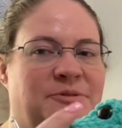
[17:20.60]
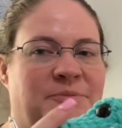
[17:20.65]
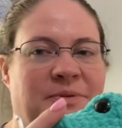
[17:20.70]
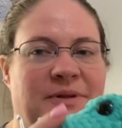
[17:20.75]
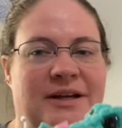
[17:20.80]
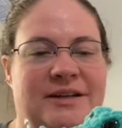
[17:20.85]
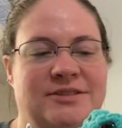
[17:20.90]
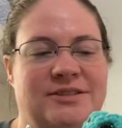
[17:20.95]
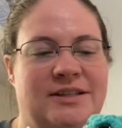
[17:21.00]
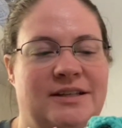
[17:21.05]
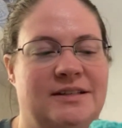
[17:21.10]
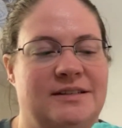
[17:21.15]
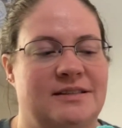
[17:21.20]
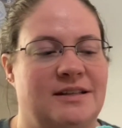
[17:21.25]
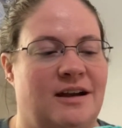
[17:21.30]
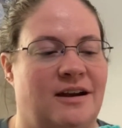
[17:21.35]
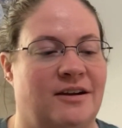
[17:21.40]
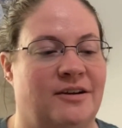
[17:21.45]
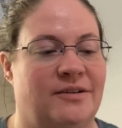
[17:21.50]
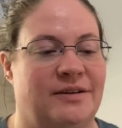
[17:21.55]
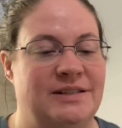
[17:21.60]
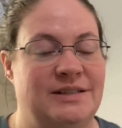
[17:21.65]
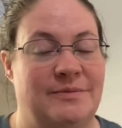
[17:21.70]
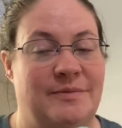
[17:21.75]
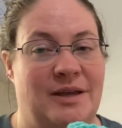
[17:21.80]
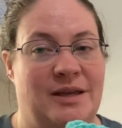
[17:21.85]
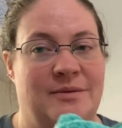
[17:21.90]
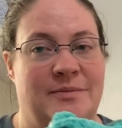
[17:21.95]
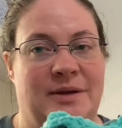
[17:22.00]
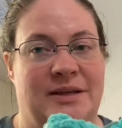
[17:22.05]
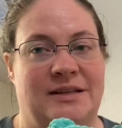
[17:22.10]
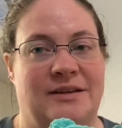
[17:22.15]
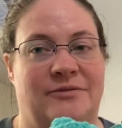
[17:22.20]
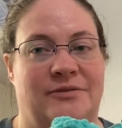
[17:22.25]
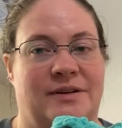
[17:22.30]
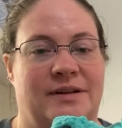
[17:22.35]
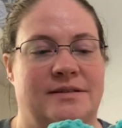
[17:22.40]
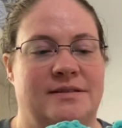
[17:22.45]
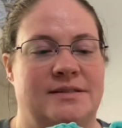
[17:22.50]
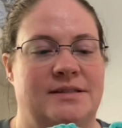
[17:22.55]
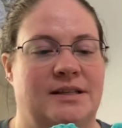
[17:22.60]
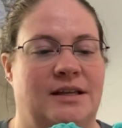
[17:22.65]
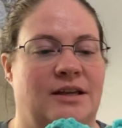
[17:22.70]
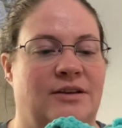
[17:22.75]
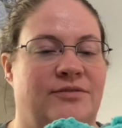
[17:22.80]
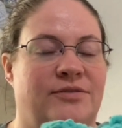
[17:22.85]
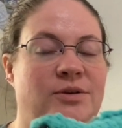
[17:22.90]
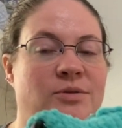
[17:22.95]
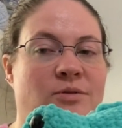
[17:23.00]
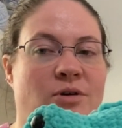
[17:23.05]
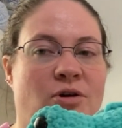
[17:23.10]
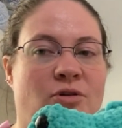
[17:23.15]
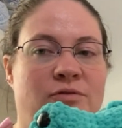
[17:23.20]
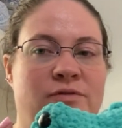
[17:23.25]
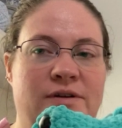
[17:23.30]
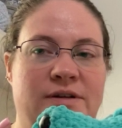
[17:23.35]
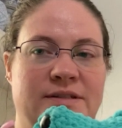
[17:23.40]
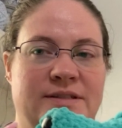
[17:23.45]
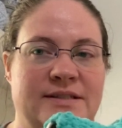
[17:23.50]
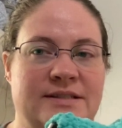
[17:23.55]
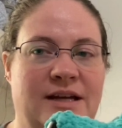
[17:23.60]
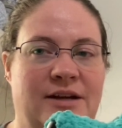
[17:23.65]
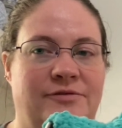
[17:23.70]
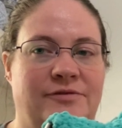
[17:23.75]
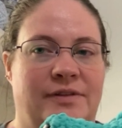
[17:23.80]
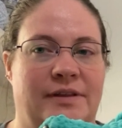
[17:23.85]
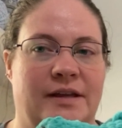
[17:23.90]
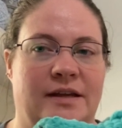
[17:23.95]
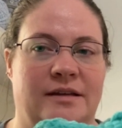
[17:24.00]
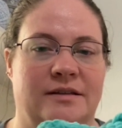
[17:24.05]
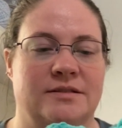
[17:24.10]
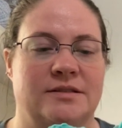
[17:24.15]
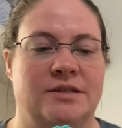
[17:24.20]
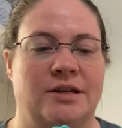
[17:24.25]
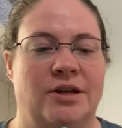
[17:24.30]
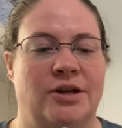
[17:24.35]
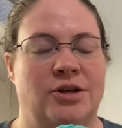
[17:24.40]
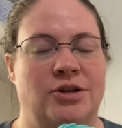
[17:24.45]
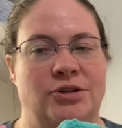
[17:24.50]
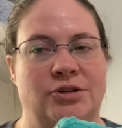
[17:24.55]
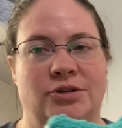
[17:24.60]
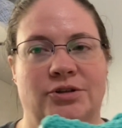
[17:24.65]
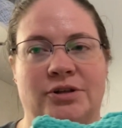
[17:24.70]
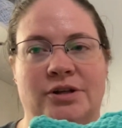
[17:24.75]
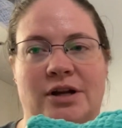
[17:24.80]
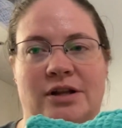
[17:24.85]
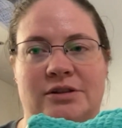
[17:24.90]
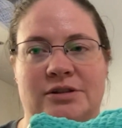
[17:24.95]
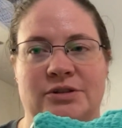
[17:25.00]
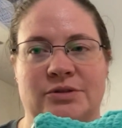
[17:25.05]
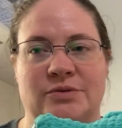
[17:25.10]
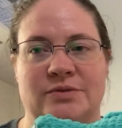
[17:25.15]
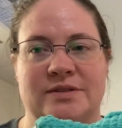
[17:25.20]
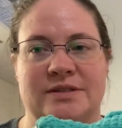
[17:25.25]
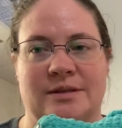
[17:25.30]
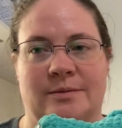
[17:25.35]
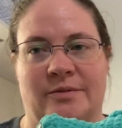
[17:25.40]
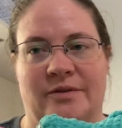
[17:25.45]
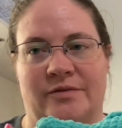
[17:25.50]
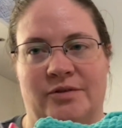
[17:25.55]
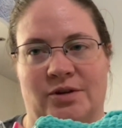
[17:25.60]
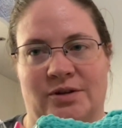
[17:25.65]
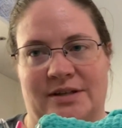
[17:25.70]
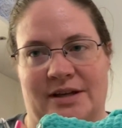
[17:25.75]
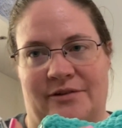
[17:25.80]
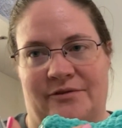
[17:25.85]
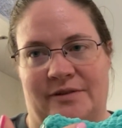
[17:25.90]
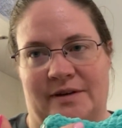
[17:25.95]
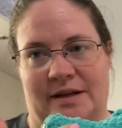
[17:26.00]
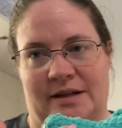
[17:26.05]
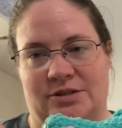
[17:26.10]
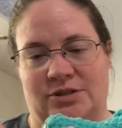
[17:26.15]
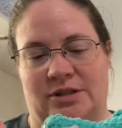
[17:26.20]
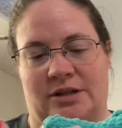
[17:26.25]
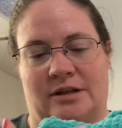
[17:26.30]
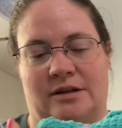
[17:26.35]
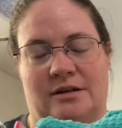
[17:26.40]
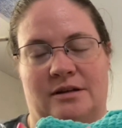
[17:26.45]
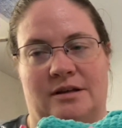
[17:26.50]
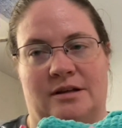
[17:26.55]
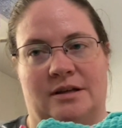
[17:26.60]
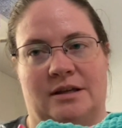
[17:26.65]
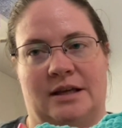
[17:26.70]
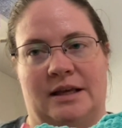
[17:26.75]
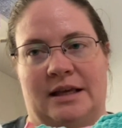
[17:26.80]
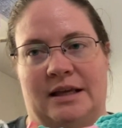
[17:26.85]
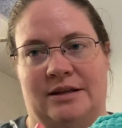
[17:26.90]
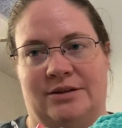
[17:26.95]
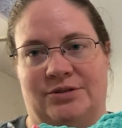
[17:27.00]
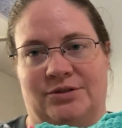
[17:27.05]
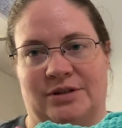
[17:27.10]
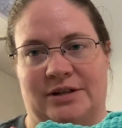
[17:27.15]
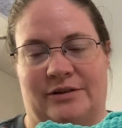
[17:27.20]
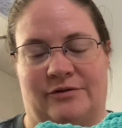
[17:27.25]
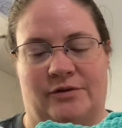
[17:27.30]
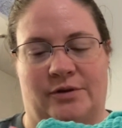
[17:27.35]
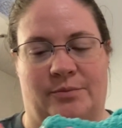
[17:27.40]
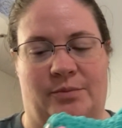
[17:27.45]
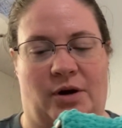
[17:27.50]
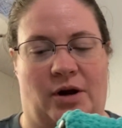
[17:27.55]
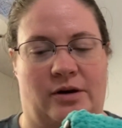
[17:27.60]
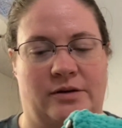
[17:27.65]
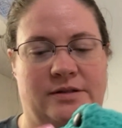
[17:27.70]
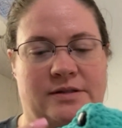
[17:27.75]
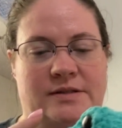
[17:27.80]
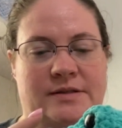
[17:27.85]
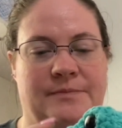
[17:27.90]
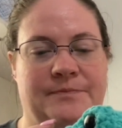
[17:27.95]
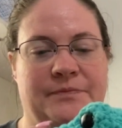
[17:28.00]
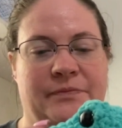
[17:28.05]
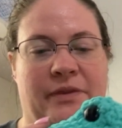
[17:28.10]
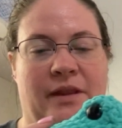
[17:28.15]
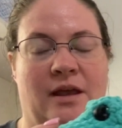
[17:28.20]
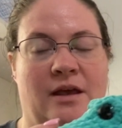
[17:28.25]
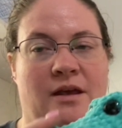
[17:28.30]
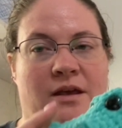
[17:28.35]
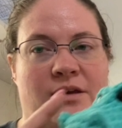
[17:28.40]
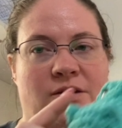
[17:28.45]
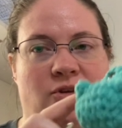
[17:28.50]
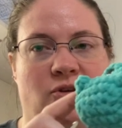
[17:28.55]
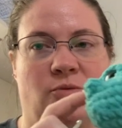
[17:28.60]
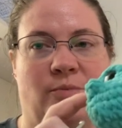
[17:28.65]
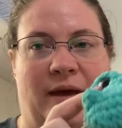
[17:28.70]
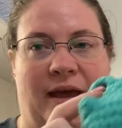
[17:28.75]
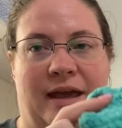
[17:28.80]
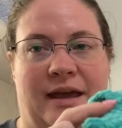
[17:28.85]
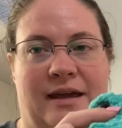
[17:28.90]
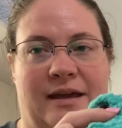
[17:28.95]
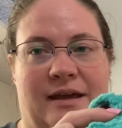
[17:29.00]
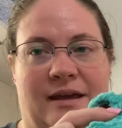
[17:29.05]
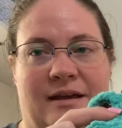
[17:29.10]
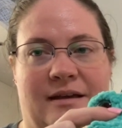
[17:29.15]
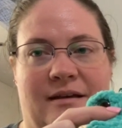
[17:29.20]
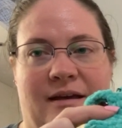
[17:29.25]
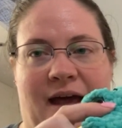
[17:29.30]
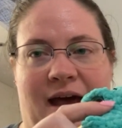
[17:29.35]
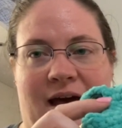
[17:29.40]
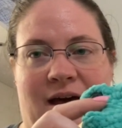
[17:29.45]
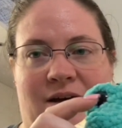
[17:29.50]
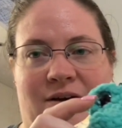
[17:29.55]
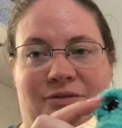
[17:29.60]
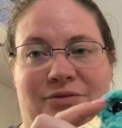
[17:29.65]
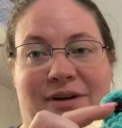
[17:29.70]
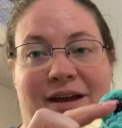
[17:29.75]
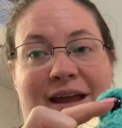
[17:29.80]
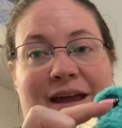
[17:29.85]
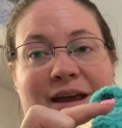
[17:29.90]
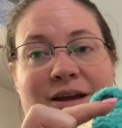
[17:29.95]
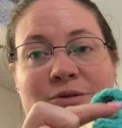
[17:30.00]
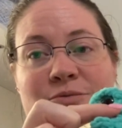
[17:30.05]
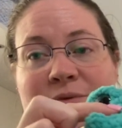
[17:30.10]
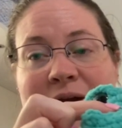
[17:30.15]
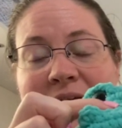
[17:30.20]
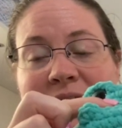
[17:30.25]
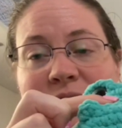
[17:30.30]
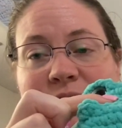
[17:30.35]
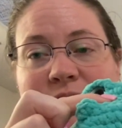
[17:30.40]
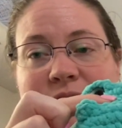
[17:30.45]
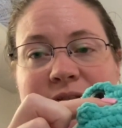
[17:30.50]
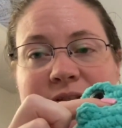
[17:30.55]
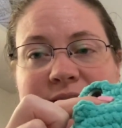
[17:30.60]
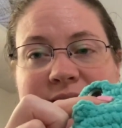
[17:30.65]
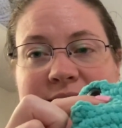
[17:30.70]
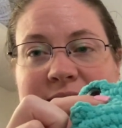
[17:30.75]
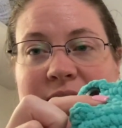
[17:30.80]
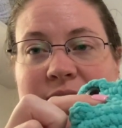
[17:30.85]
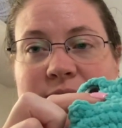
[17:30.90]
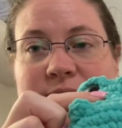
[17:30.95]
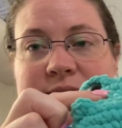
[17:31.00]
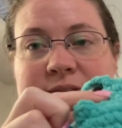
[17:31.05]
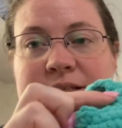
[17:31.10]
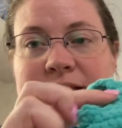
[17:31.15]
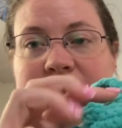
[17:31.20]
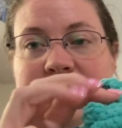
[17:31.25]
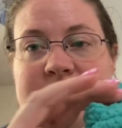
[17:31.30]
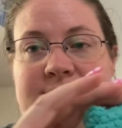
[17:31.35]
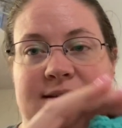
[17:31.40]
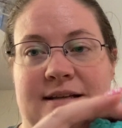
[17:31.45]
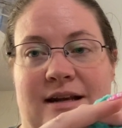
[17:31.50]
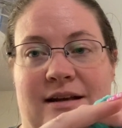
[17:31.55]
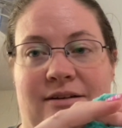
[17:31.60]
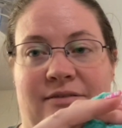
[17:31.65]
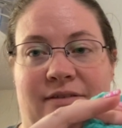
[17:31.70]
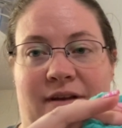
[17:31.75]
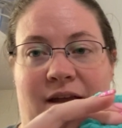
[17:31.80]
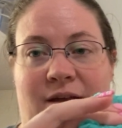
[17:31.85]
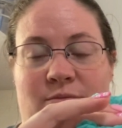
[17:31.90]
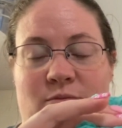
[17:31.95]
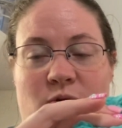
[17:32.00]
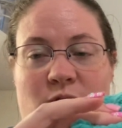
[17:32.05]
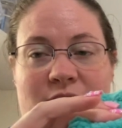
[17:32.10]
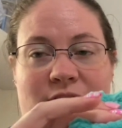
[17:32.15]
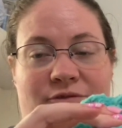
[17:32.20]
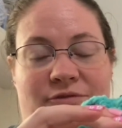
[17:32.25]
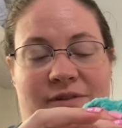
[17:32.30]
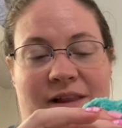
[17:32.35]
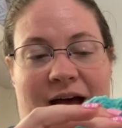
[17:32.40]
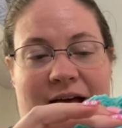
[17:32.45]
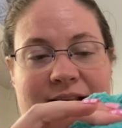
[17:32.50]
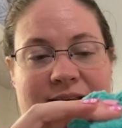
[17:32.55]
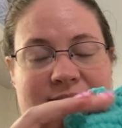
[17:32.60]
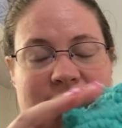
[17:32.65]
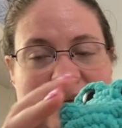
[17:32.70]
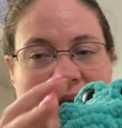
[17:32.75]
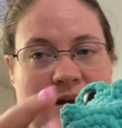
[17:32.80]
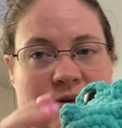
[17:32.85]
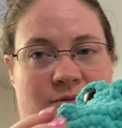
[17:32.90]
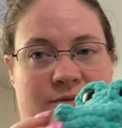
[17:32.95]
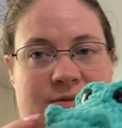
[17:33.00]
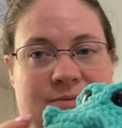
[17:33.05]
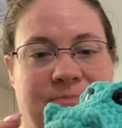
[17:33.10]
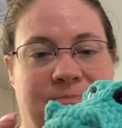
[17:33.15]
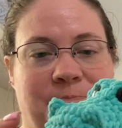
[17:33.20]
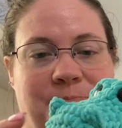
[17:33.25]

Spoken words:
plushies, are going to make a big difference. If you overstuff things, you're going to lose some of your definition in your different parts. You may have a round snout instead of a more flat snout.